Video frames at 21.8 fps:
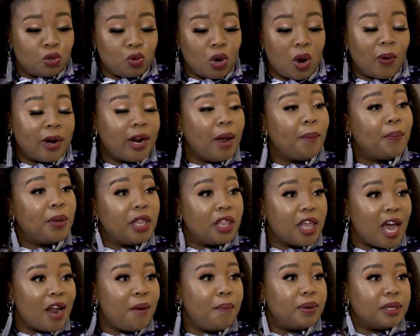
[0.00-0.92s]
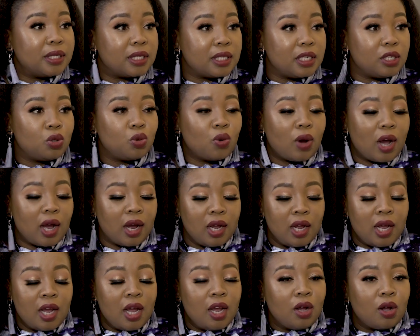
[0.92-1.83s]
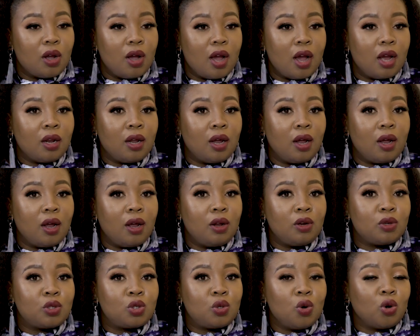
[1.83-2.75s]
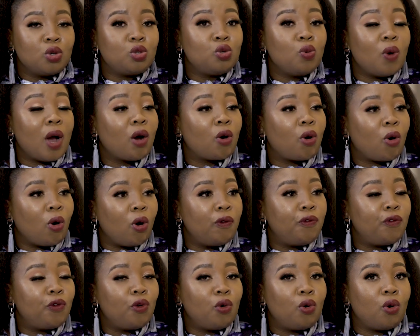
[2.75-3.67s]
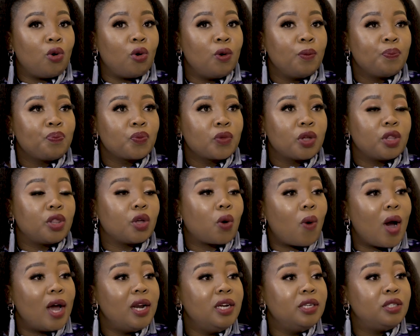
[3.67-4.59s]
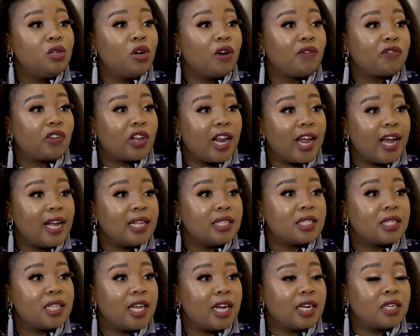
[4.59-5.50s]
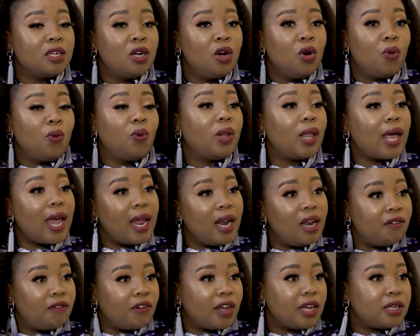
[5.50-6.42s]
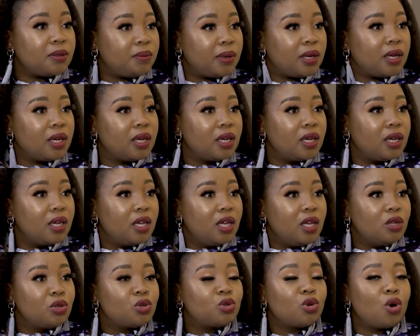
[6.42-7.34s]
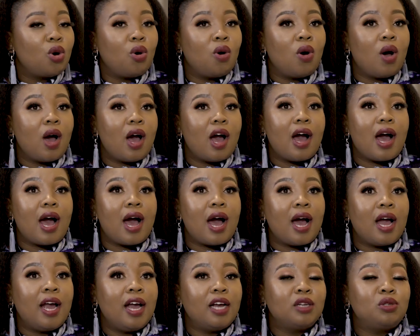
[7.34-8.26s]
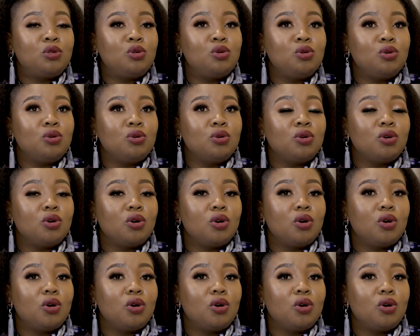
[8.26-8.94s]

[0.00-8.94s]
do I want to be that busy? Do I go for the quality of clients that will elevate me? So I had to